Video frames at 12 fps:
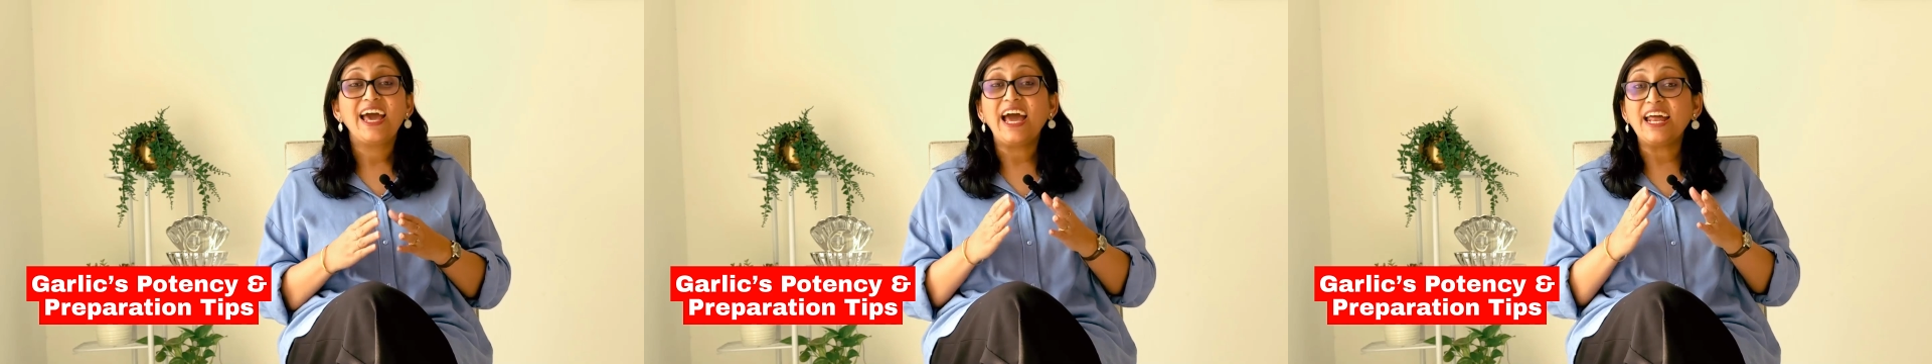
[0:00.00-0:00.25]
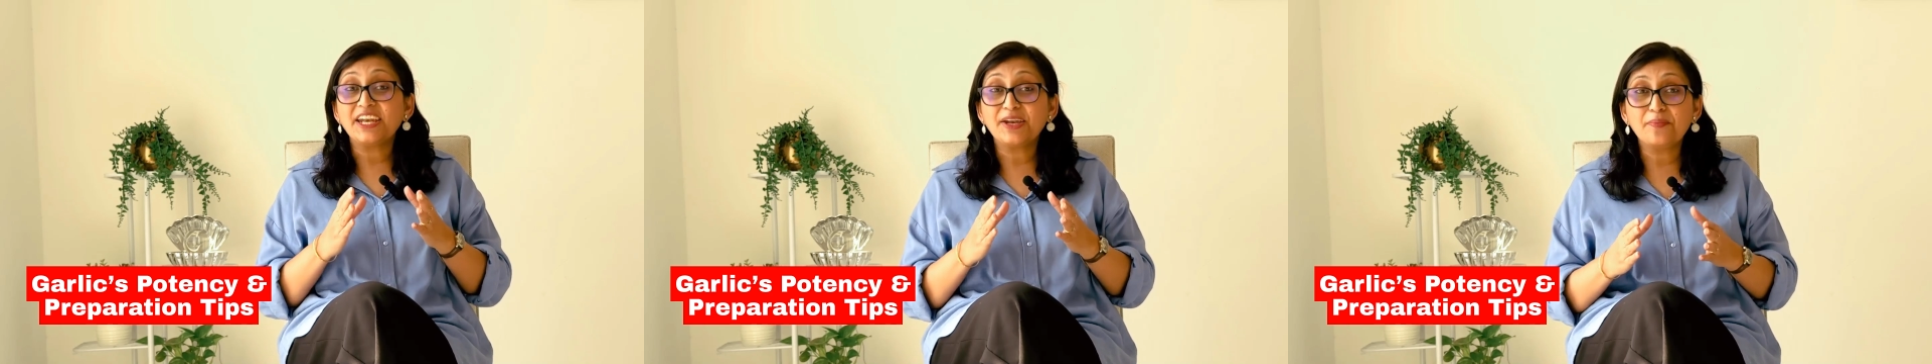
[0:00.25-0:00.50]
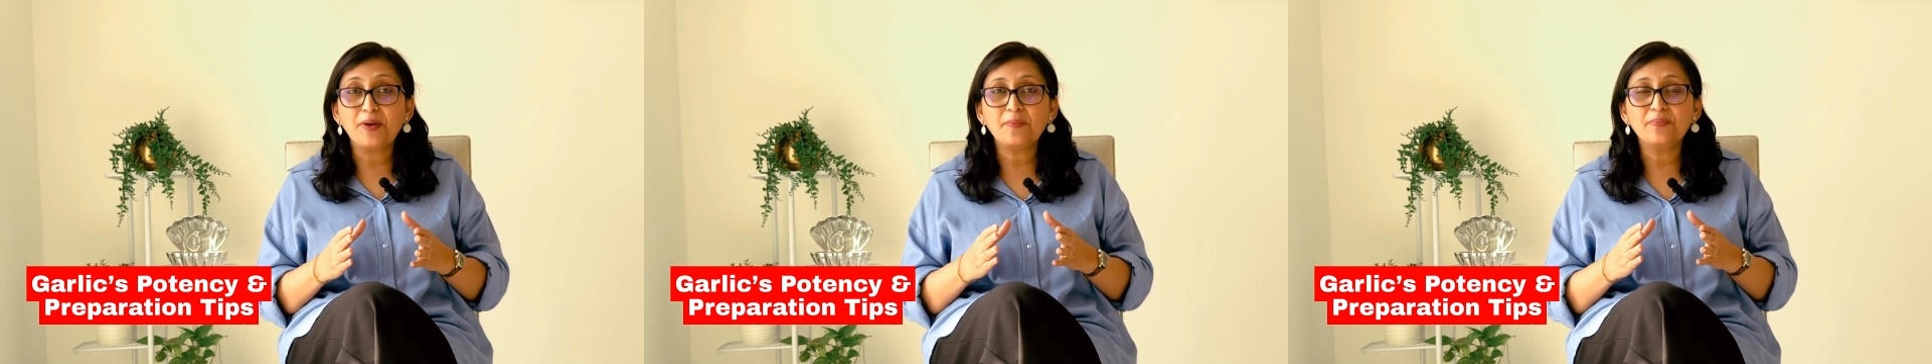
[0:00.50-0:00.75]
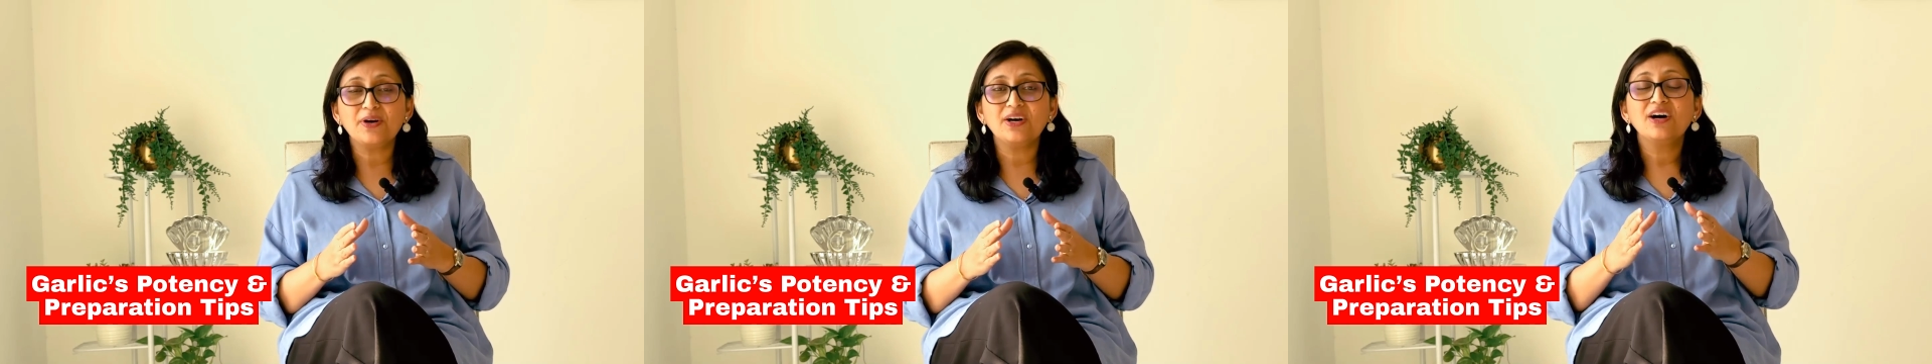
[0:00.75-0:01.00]
And
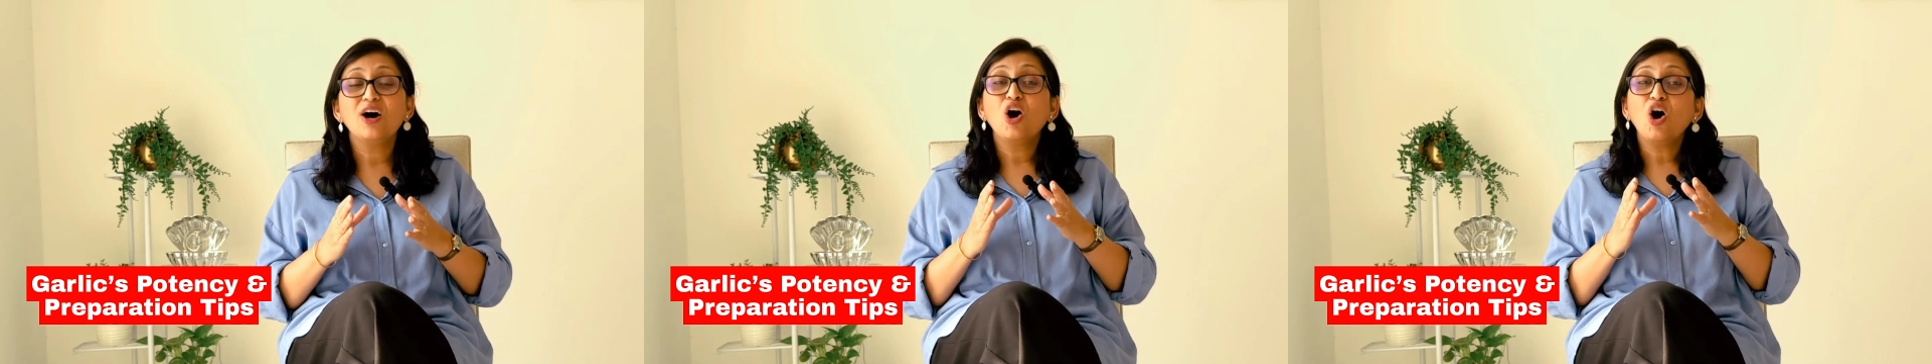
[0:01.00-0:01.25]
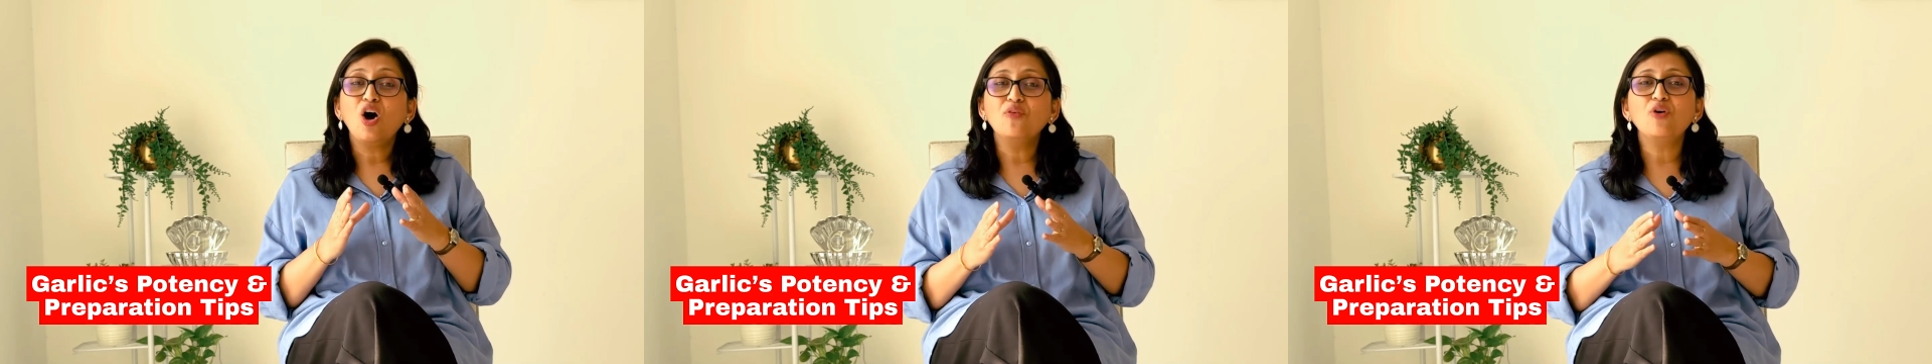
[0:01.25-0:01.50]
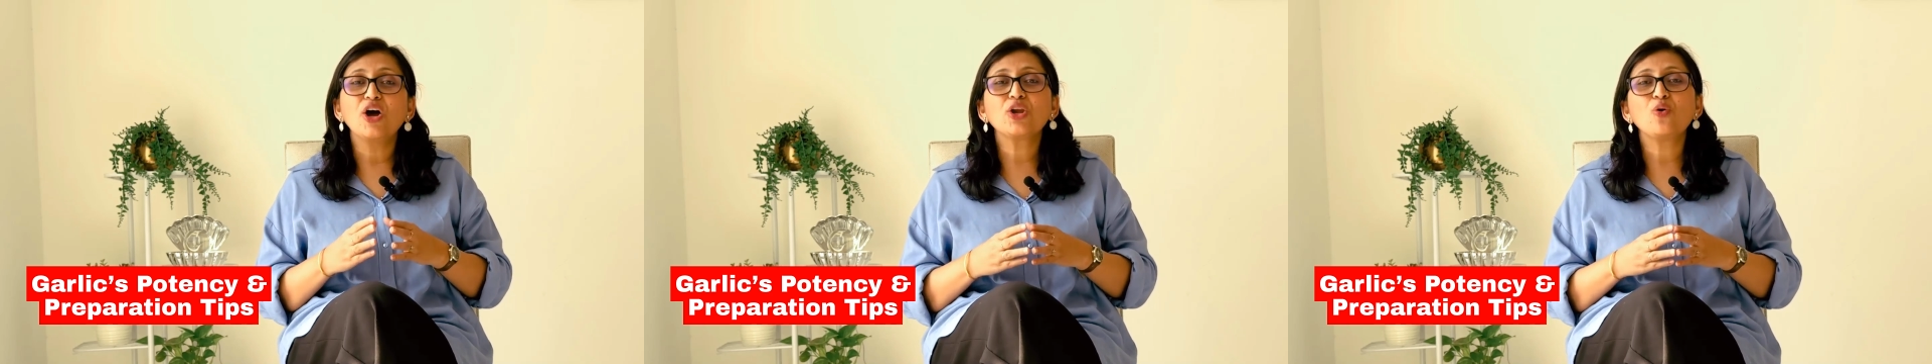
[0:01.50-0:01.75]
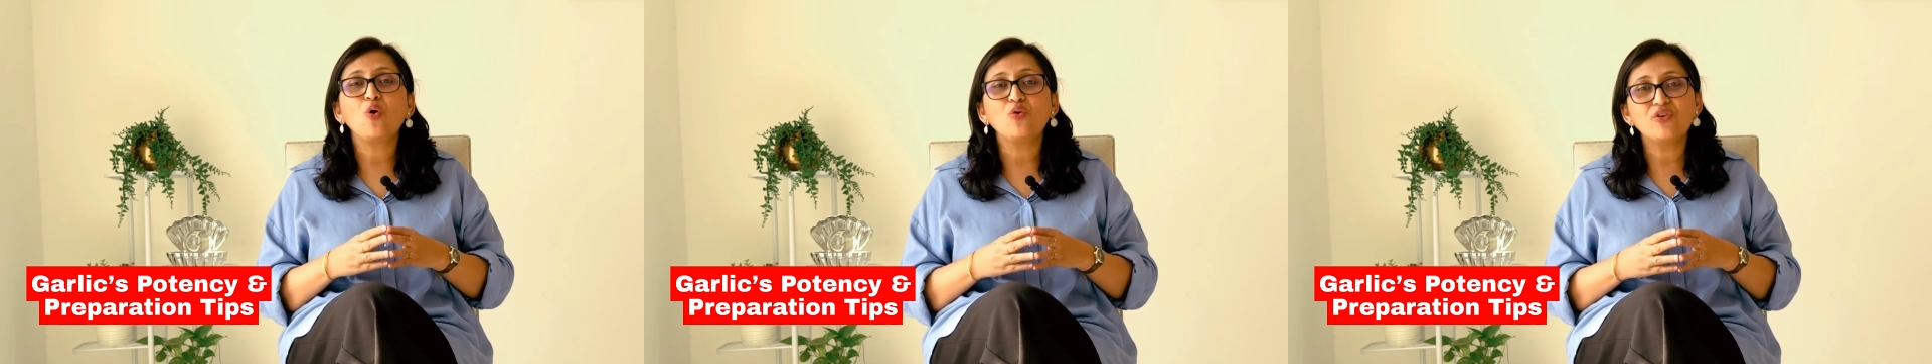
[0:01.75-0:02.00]
remember,
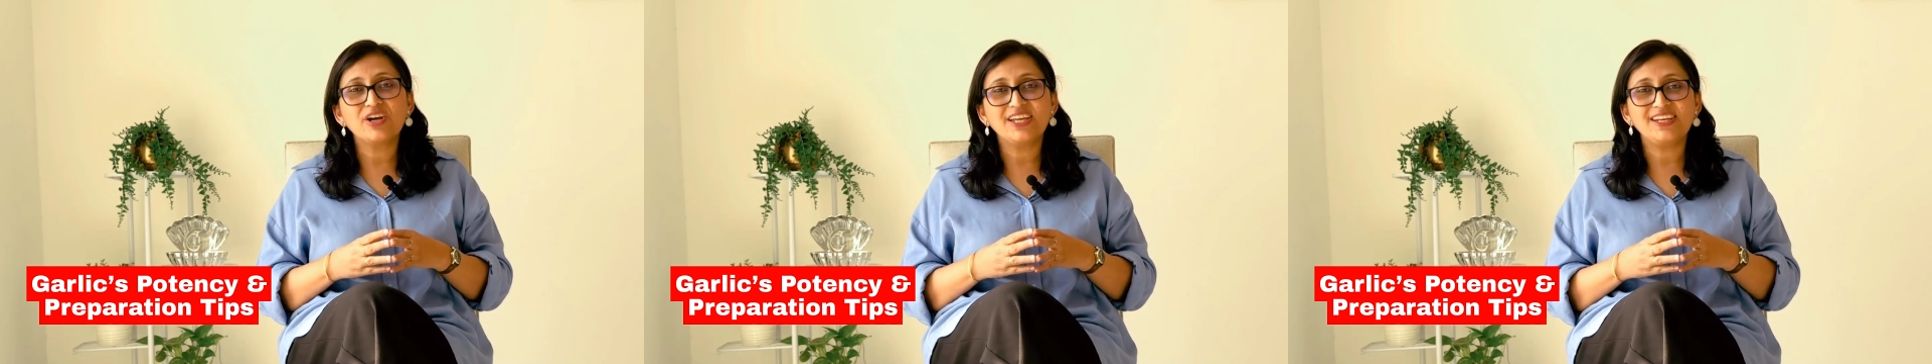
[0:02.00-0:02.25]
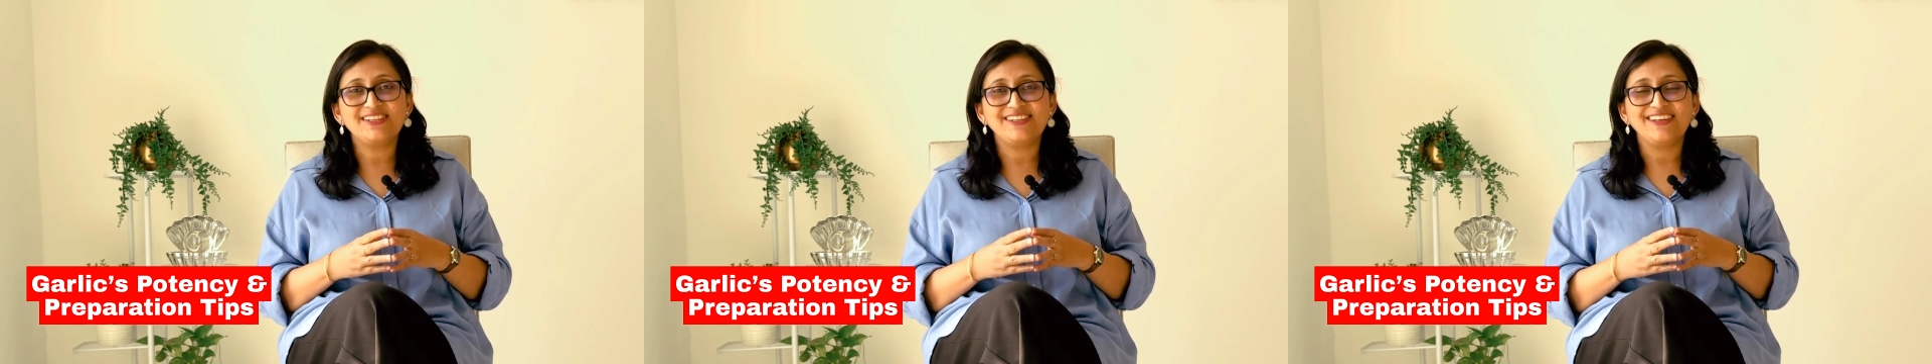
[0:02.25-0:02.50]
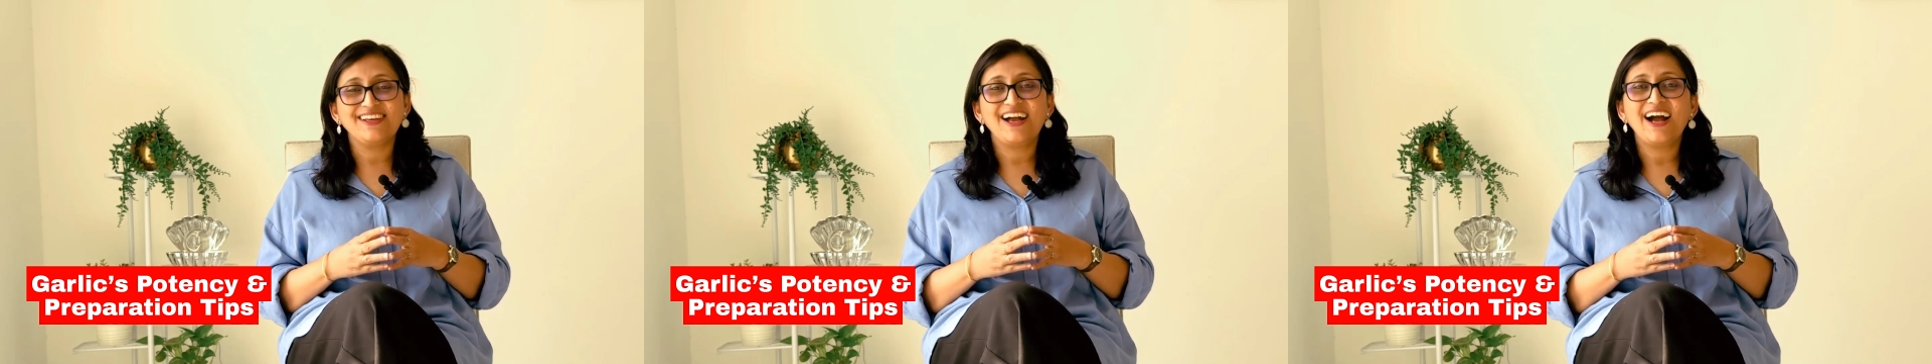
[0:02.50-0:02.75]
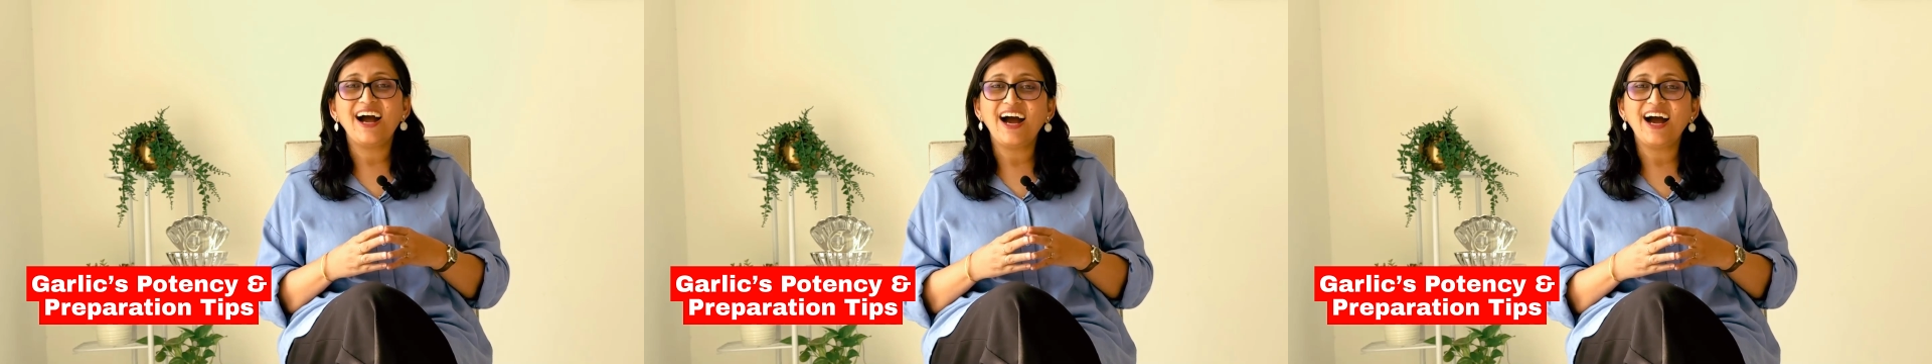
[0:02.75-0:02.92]
avoid overheating.